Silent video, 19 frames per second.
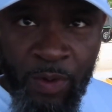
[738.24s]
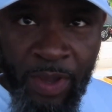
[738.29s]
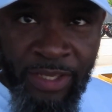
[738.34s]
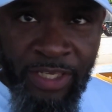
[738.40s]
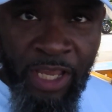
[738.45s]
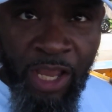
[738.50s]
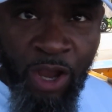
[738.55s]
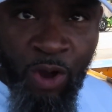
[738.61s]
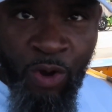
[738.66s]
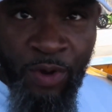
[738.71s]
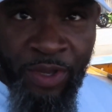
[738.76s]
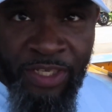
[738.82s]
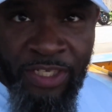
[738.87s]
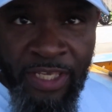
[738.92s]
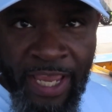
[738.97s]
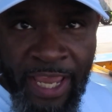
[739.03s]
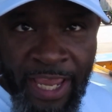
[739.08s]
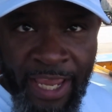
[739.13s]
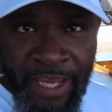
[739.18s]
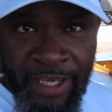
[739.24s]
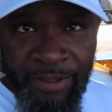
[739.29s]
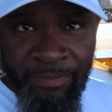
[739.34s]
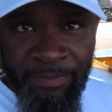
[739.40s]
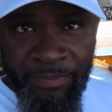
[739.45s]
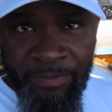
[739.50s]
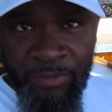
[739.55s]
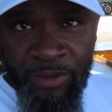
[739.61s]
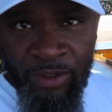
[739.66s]
So as I always say,
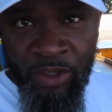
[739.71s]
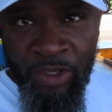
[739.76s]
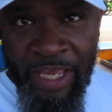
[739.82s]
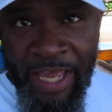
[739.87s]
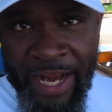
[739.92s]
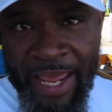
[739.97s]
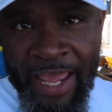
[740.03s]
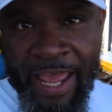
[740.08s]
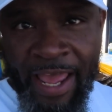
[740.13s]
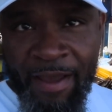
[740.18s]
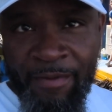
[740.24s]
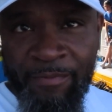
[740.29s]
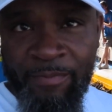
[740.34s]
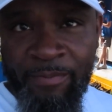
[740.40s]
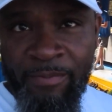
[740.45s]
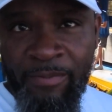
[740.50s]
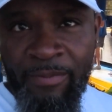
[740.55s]
you gotta have